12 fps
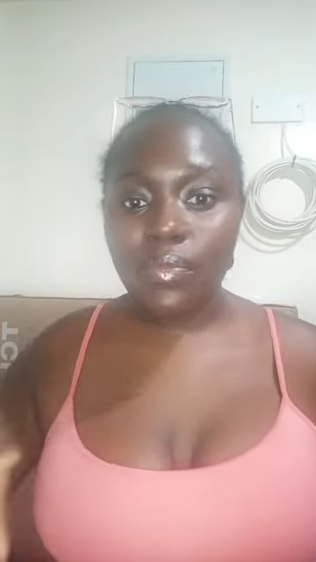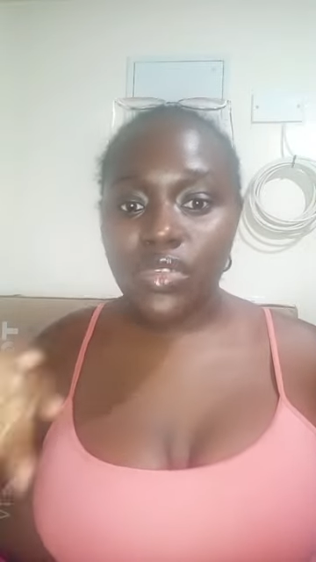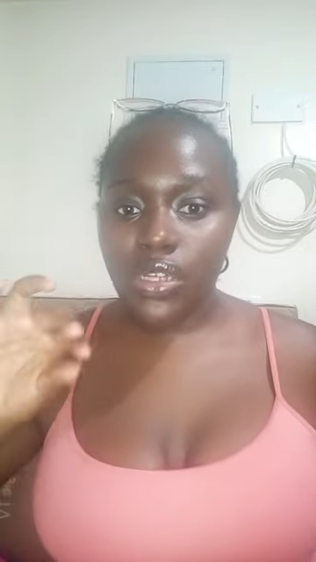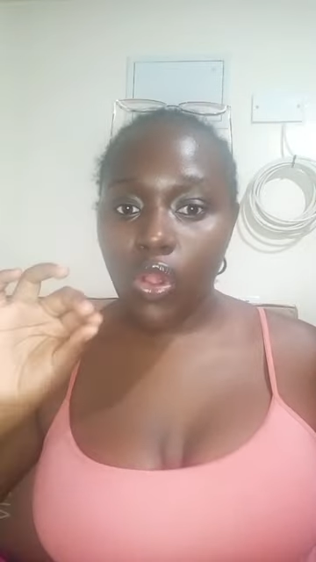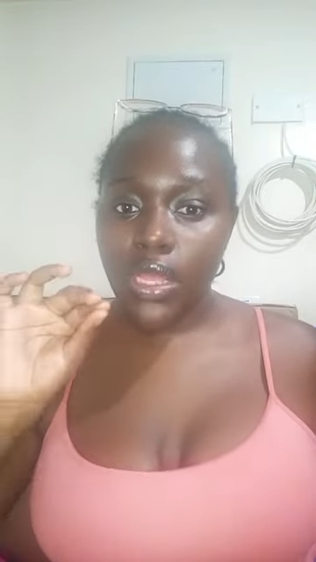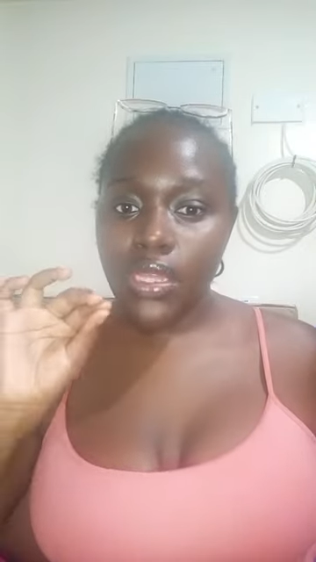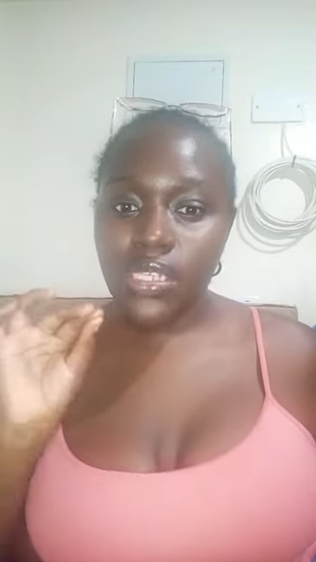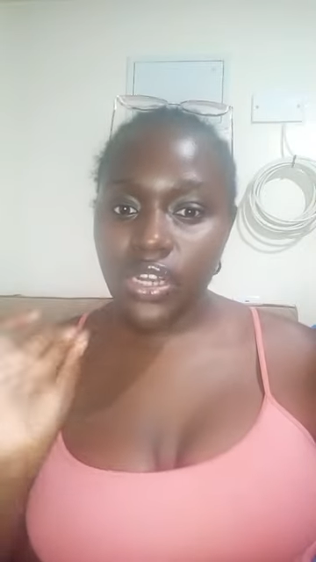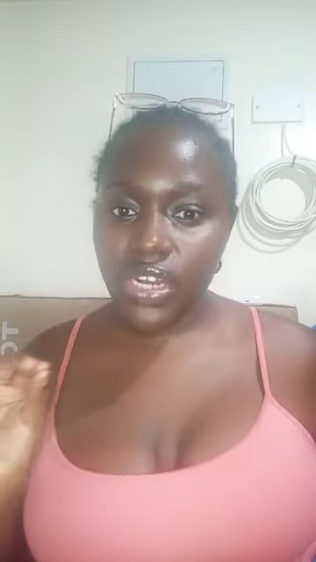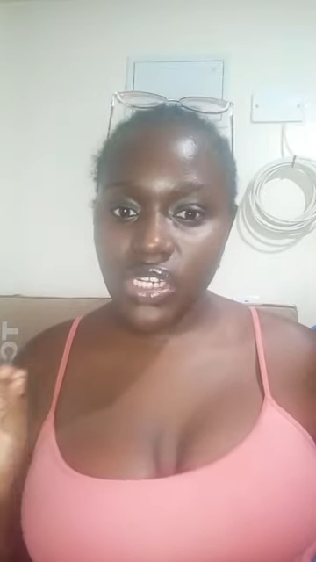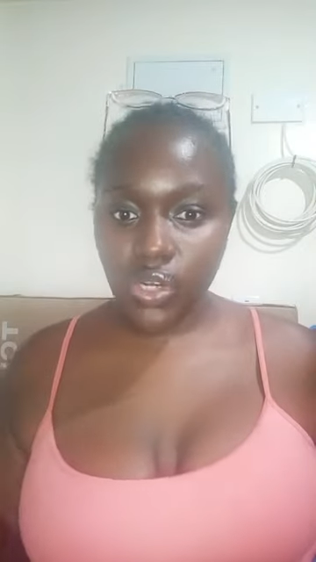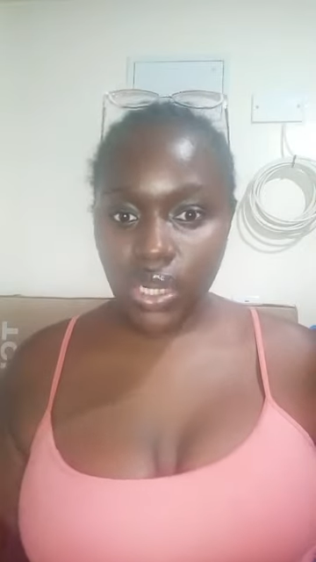I'm talking
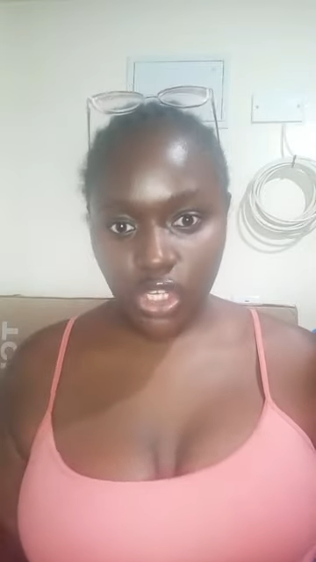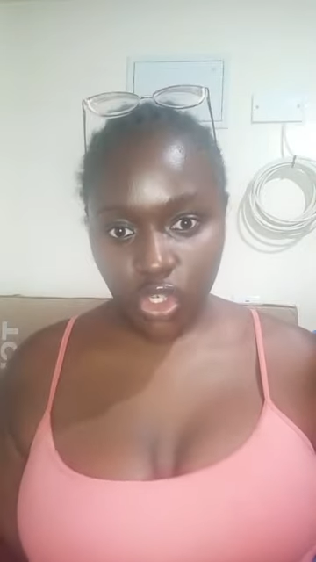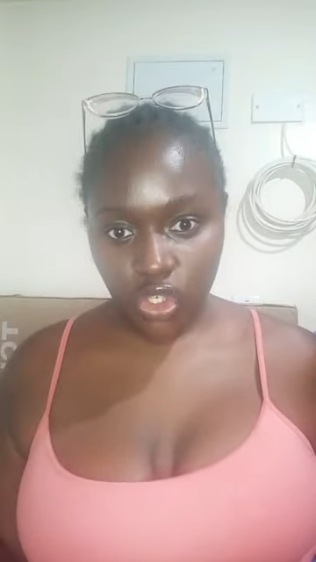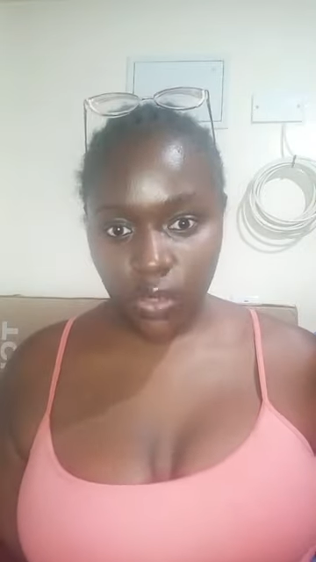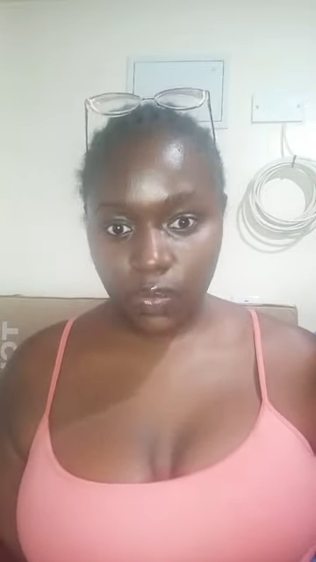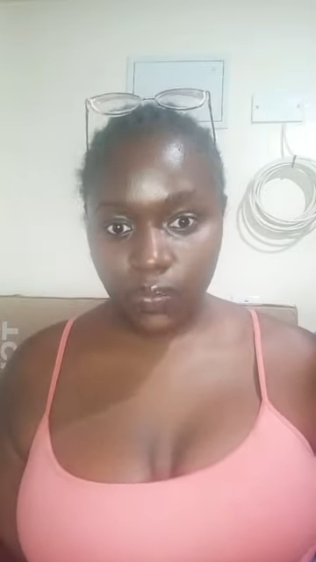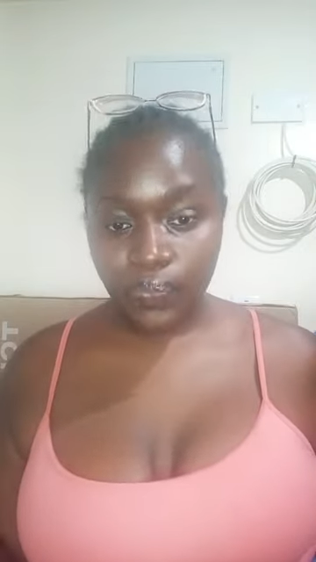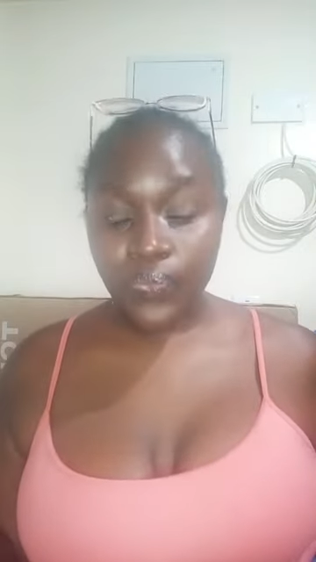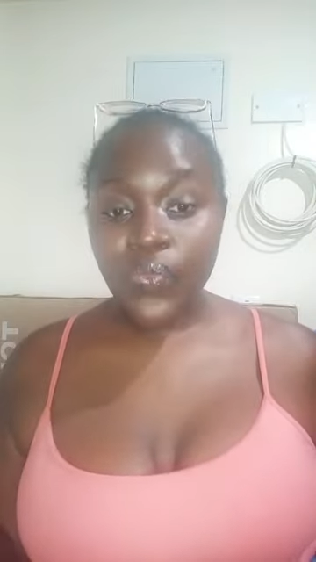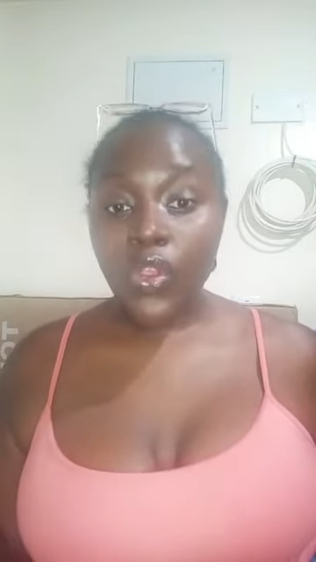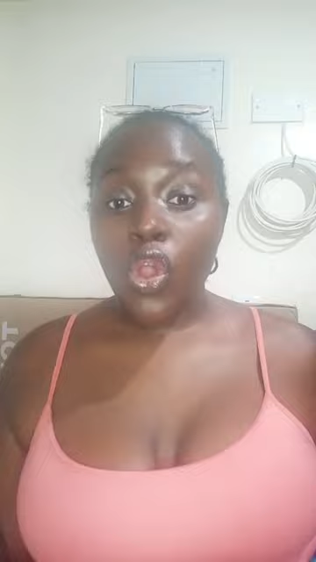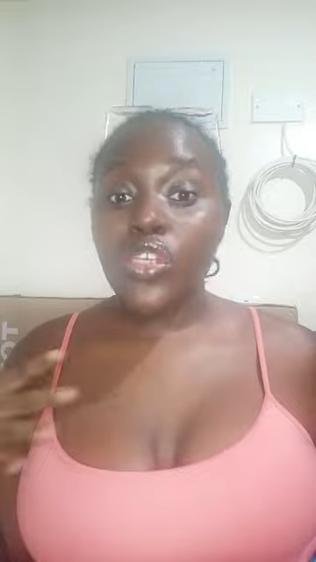serious relationship.
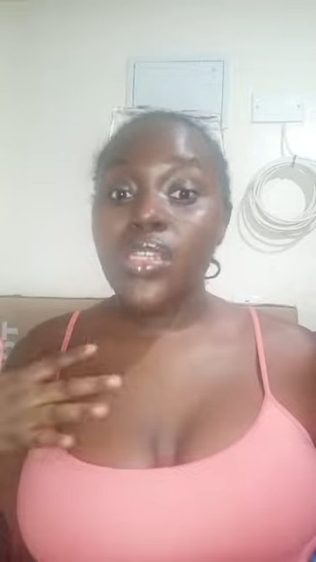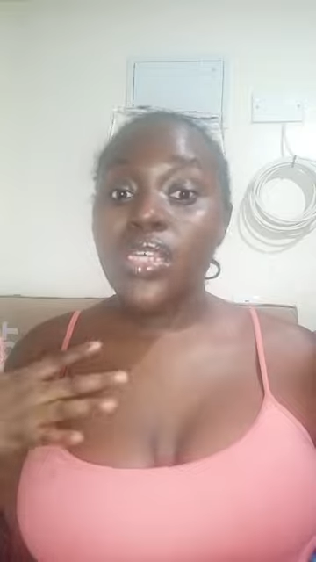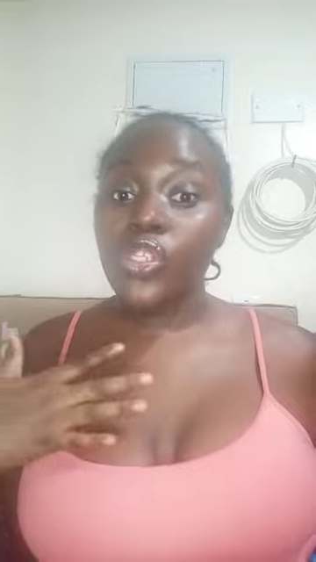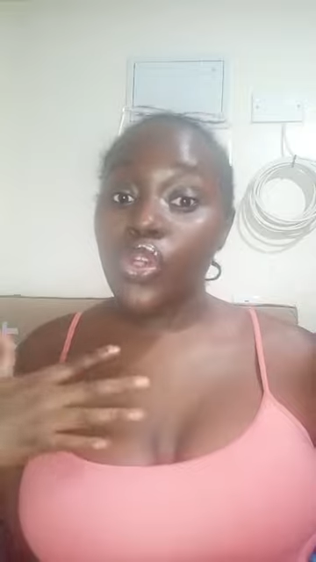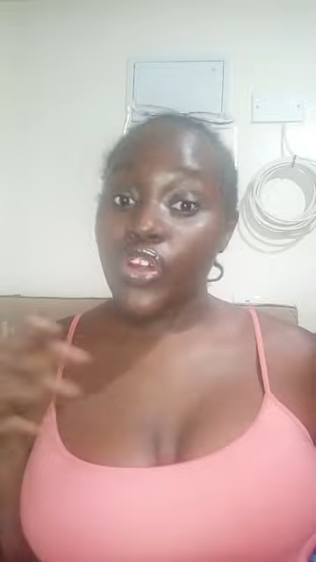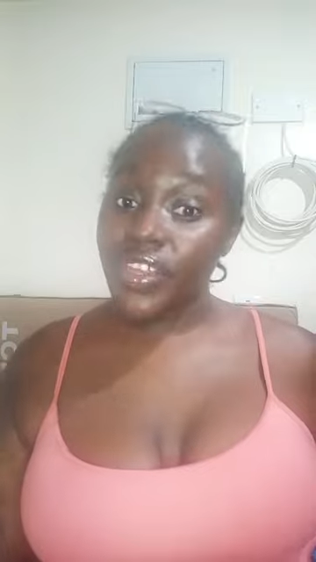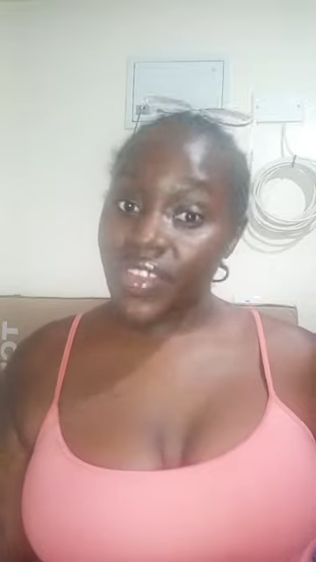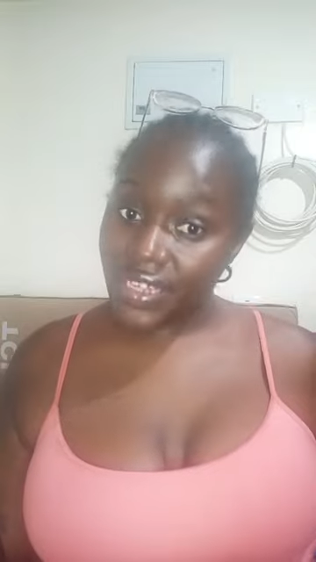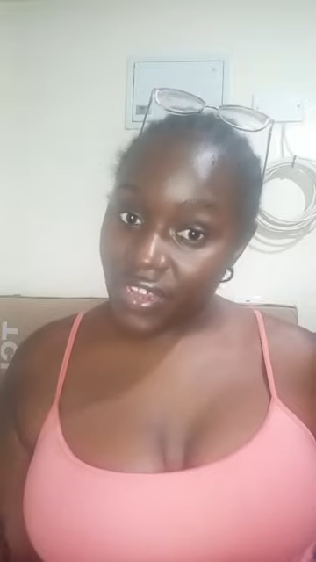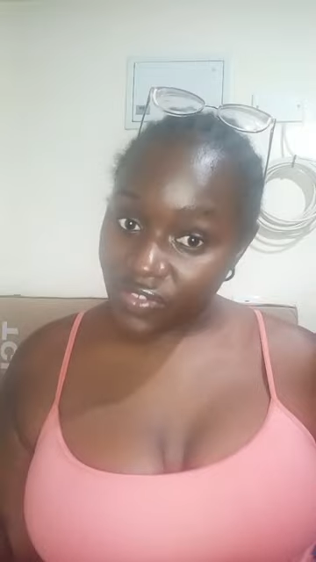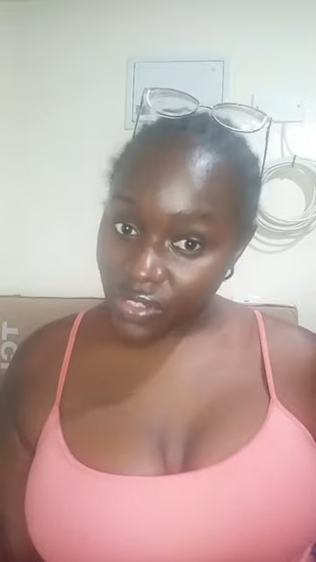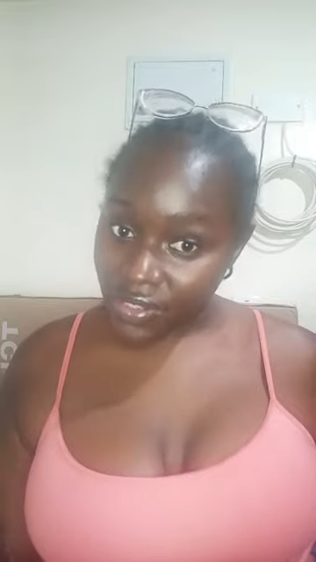Because the story that
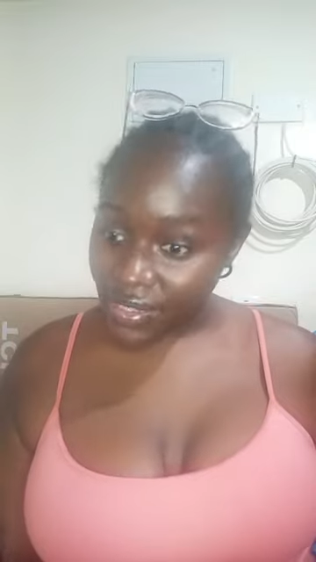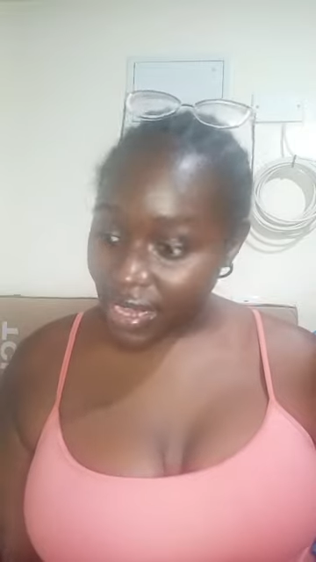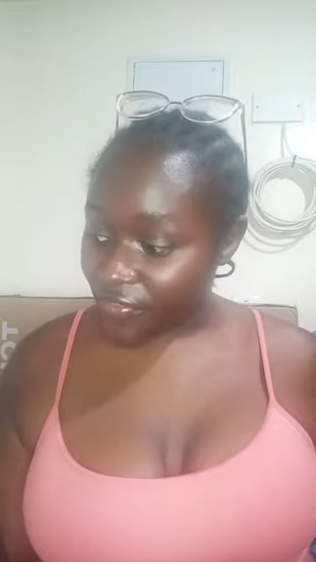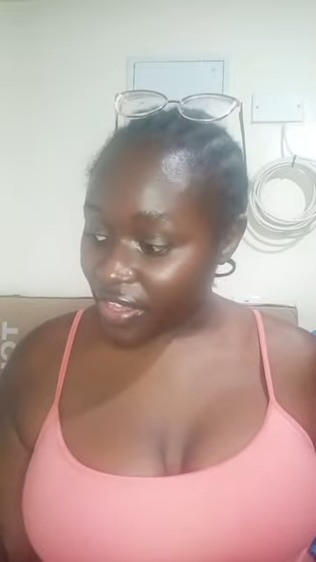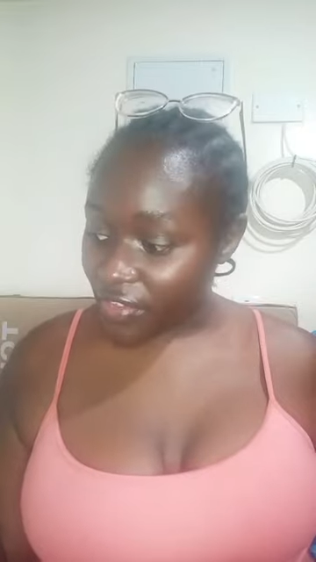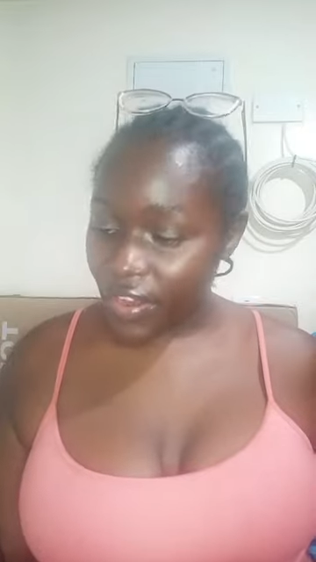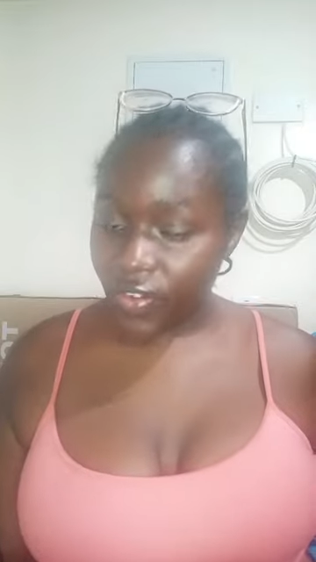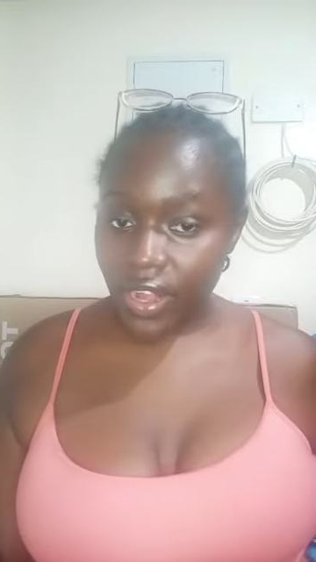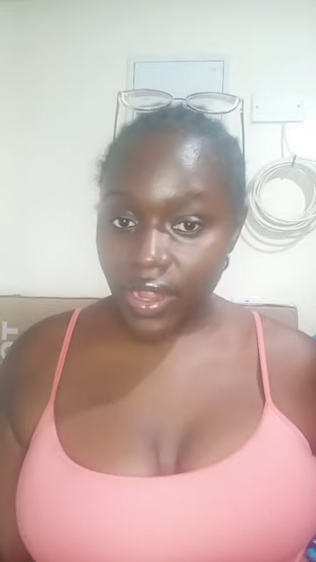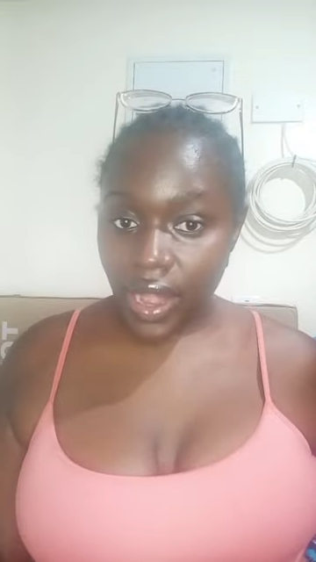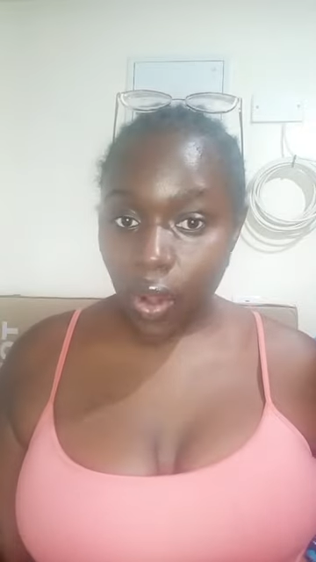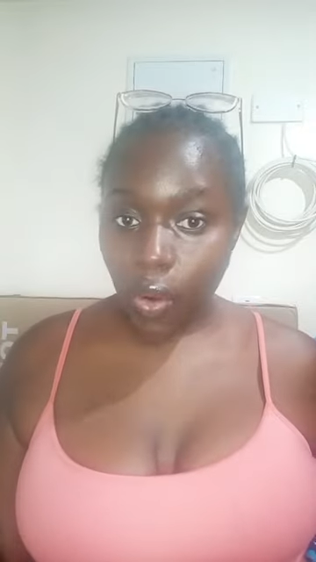I've given
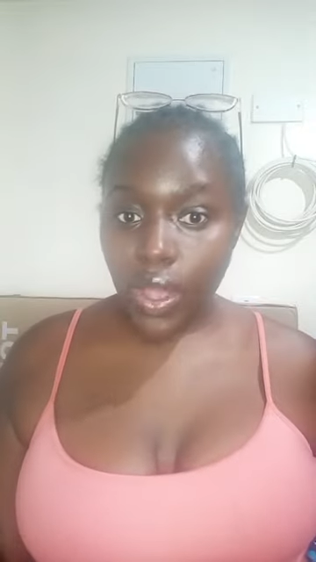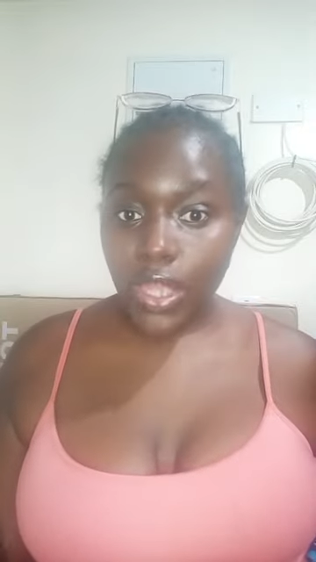right now,